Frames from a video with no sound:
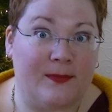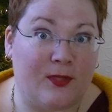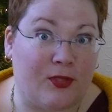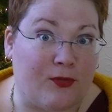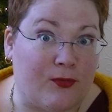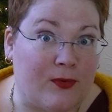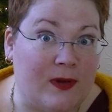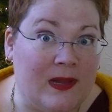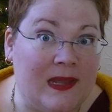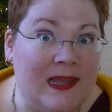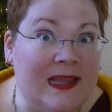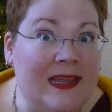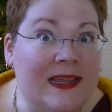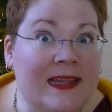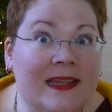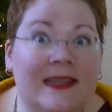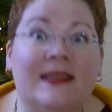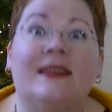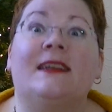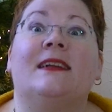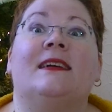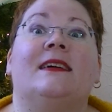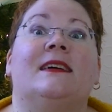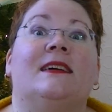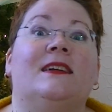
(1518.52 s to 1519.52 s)
3,
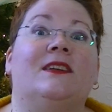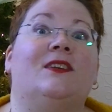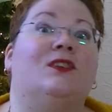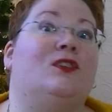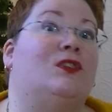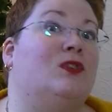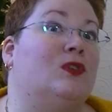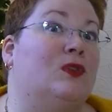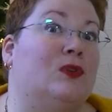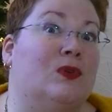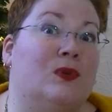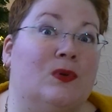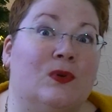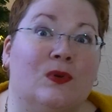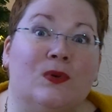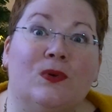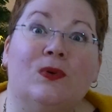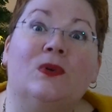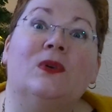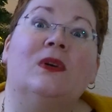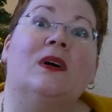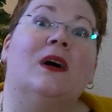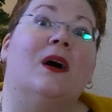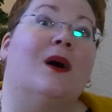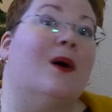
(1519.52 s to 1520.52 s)

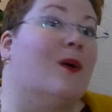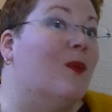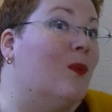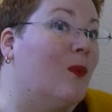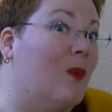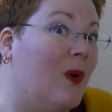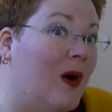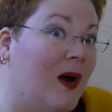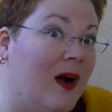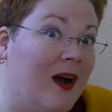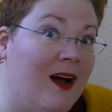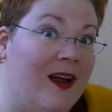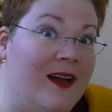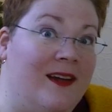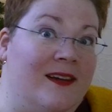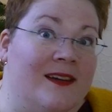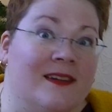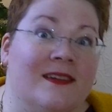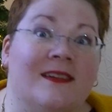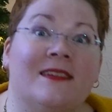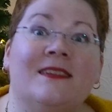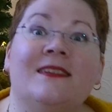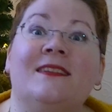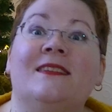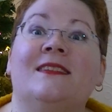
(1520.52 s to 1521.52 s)
2,
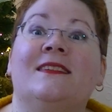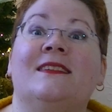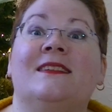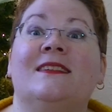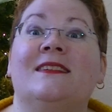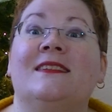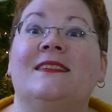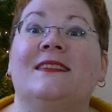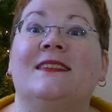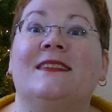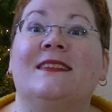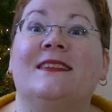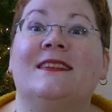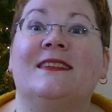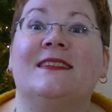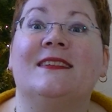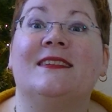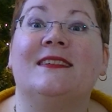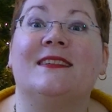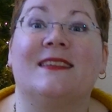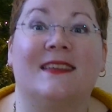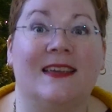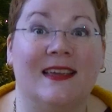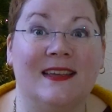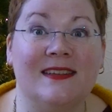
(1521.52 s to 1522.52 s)
1.
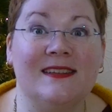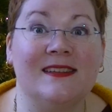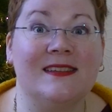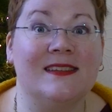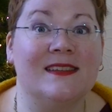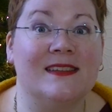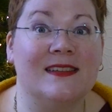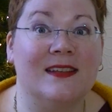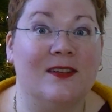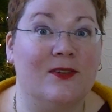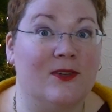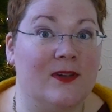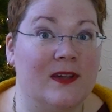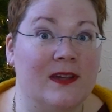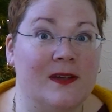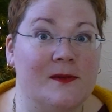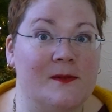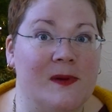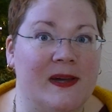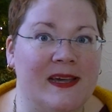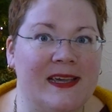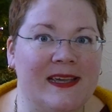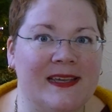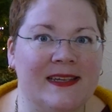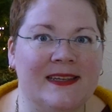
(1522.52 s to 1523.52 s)
Yes, looking
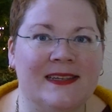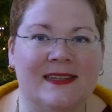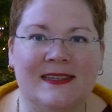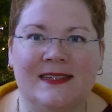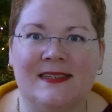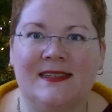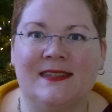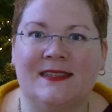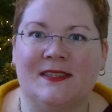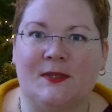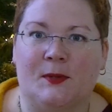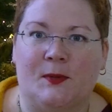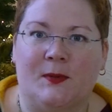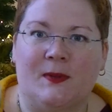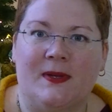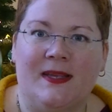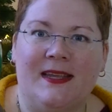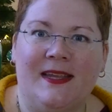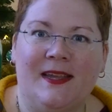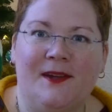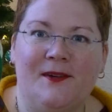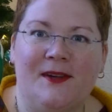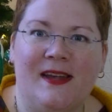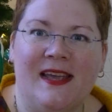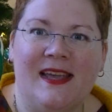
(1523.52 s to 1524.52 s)
away. So
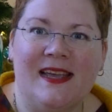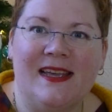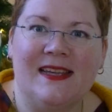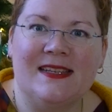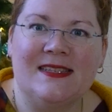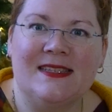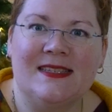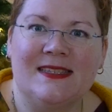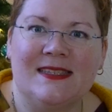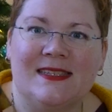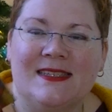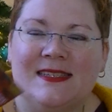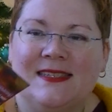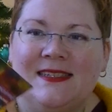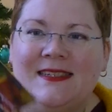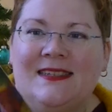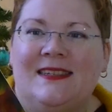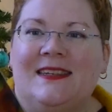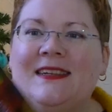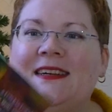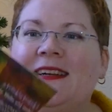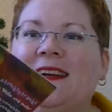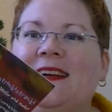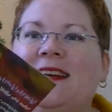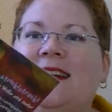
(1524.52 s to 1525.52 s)
here it is.
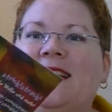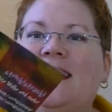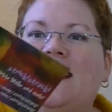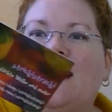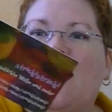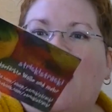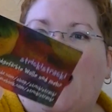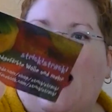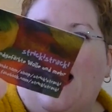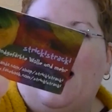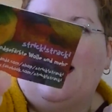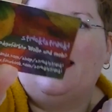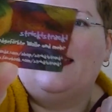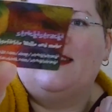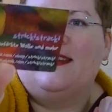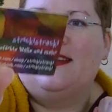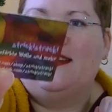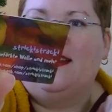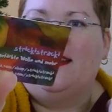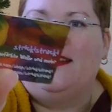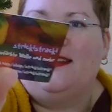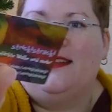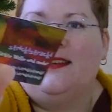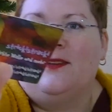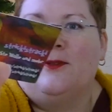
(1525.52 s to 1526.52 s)
I
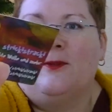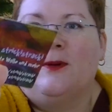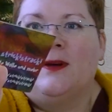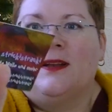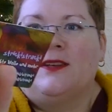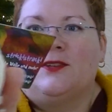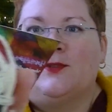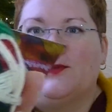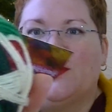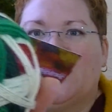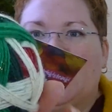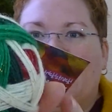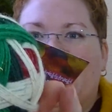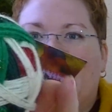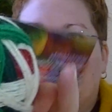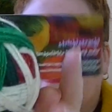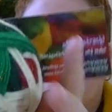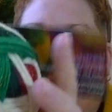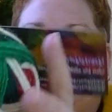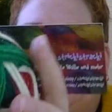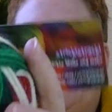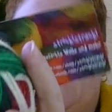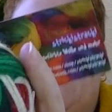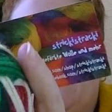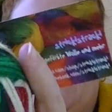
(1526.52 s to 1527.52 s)
didn't want to wait.
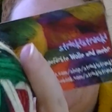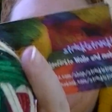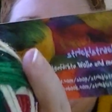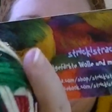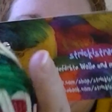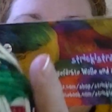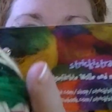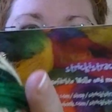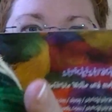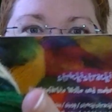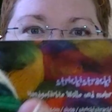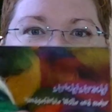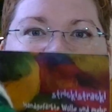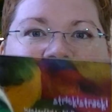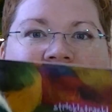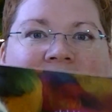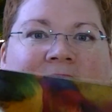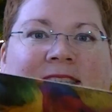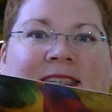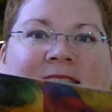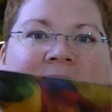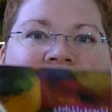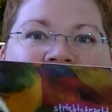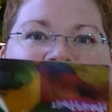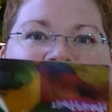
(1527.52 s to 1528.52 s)
This is the